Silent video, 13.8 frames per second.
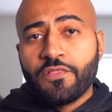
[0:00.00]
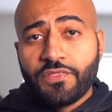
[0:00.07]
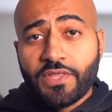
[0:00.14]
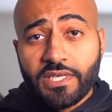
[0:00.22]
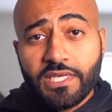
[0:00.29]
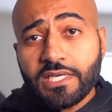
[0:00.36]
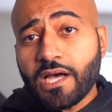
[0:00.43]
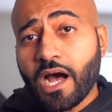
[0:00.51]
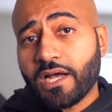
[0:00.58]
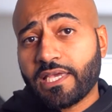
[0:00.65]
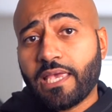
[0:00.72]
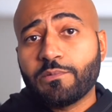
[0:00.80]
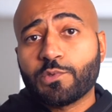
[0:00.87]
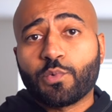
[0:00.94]
The Econ
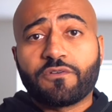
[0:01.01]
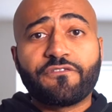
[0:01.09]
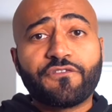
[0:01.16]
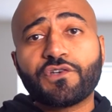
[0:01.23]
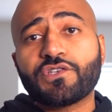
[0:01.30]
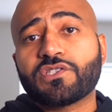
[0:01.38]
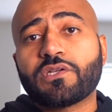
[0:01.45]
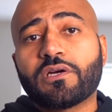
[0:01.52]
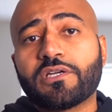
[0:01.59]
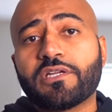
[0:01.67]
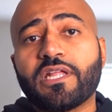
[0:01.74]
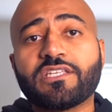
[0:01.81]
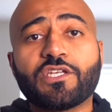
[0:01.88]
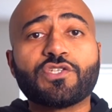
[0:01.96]
Games were first
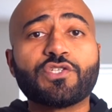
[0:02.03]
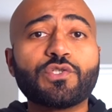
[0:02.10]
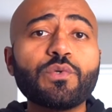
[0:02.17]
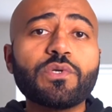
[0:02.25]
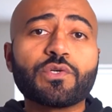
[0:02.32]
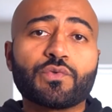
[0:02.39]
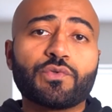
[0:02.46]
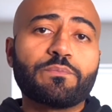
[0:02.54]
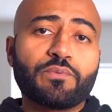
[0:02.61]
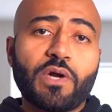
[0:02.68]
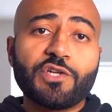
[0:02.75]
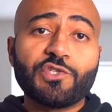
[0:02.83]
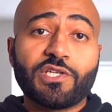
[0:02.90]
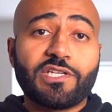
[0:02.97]
started as a student group
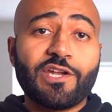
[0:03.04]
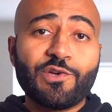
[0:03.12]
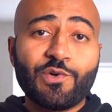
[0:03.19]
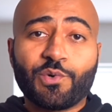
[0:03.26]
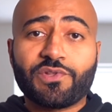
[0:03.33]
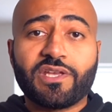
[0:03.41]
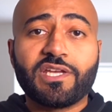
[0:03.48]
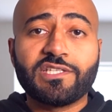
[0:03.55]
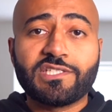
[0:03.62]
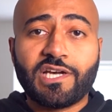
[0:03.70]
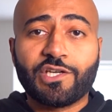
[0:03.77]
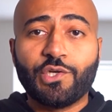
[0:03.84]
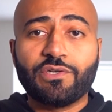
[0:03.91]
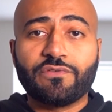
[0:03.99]
project at Northern
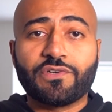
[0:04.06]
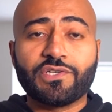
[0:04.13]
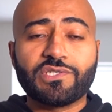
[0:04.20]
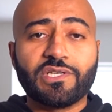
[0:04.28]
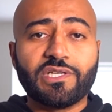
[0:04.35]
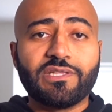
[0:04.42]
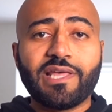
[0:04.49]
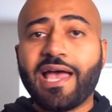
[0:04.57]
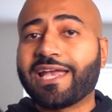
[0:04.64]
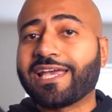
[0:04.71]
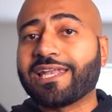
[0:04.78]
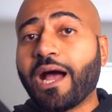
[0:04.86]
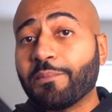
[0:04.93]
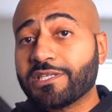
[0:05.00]
Kentucky University. The
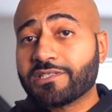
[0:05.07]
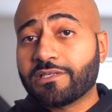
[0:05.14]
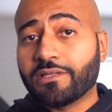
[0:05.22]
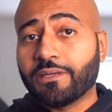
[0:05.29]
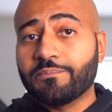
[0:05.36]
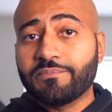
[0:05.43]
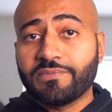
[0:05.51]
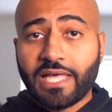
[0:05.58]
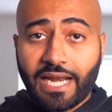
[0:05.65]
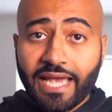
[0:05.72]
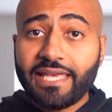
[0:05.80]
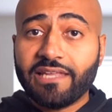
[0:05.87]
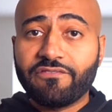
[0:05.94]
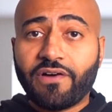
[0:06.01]
economics club that
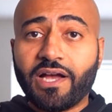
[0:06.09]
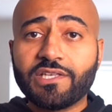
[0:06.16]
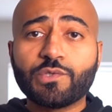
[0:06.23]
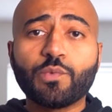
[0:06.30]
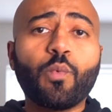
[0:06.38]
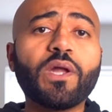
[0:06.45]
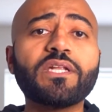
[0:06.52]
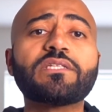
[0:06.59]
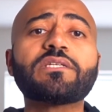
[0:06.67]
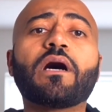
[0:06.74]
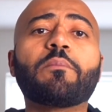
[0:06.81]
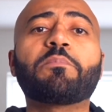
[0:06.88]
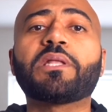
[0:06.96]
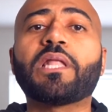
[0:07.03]
I advise wanted
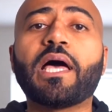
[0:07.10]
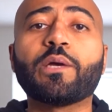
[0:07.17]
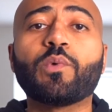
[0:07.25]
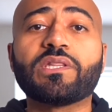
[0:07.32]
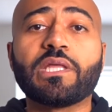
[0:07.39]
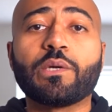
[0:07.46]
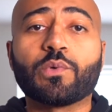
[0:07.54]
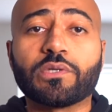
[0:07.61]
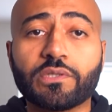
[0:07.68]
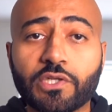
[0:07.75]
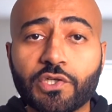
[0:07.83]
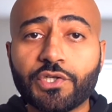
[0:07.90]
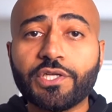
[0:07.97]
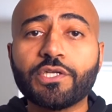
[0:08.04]
to apply what they were
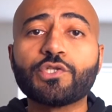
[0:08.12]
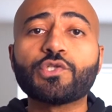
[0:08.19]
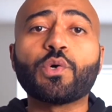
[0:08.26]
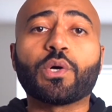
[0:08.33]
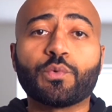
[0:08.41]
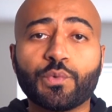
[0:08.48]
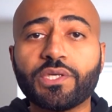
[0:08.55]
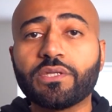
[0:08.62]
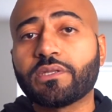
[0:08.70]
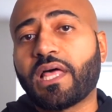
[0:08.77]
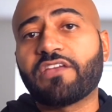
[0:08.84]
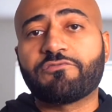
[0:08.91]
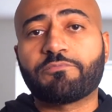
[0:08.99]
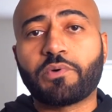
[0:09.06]
learning to a real
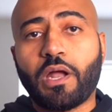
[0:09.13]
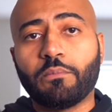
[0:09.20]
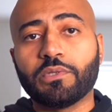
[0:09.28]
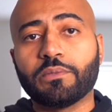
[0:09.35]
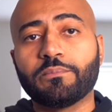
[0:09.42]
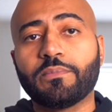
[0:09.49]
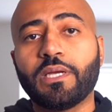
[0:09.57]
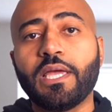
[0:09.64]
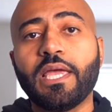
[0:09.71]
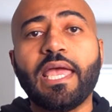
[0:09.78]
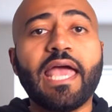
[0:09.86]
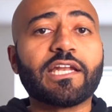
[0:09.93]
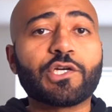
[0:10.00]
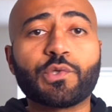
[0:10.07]
life problem
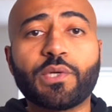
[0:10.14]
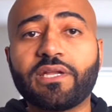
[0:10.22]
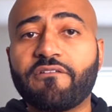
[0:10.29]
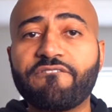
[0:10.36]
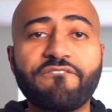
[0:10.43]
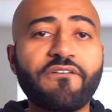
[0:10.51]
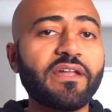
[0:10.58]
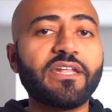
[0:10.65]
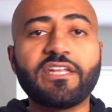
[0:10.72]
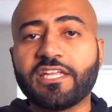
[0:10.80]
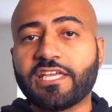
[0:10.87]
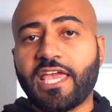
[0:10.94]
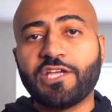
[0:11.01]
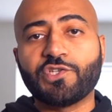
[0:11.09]
and create a fun and
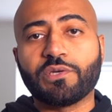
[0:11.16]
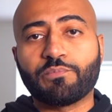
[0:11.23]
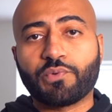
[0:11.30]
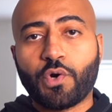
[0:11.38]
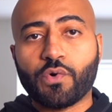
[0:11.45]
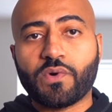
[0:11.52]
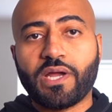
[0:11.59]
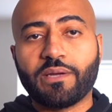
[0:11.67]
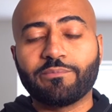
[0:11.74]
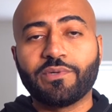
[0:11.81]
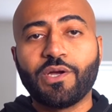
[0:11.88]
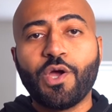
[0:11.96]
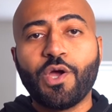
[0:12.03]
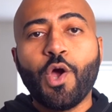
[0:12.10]
engaging program.
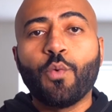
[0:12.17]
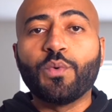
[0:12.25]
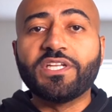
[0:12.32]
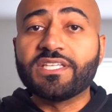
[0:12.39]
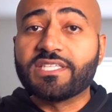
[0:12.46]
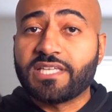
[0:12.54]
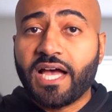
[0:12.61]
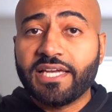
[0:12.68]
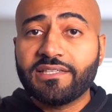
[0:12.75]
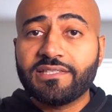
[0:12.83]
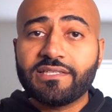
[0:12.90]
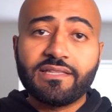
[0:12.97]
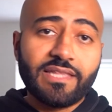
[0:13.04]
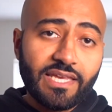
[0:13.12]
We
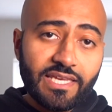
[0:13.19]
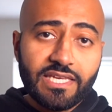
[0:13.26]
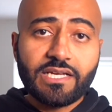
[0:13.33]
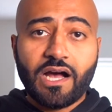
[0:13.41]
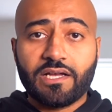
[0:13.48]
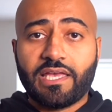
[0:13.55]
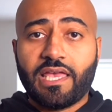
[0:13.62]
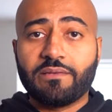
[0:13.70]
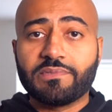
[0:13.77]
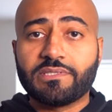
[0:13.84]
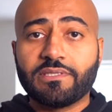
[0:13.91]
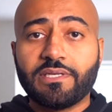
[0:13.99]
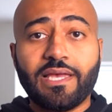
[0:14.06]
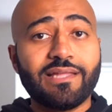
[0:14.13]
designed the Econ
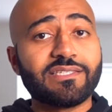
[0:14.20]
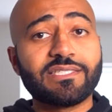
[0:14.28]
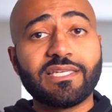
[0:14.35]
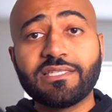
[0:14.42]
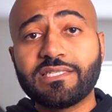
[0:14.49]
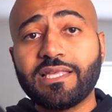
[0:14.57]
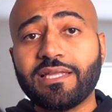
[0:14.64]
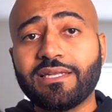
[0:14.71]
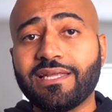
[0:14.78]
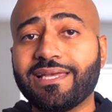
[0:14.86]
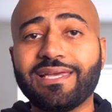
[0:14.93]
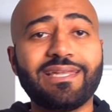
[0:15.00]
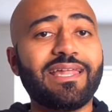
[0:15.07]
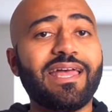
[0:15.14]
Games, and since then
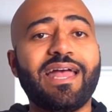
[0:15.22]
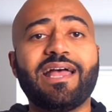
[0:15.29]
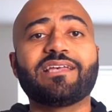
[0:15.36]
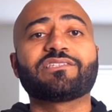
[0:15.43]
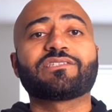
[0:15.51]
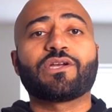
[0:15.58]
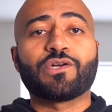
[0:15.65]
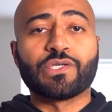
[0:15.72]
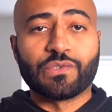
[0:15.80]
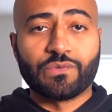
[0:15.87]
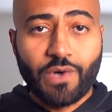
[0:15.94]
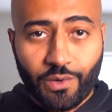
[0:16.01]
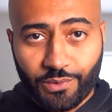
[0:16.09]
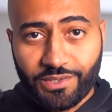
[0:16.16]
it has
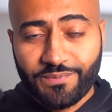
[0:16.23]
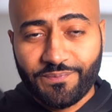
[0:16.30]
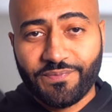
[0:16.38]
grown.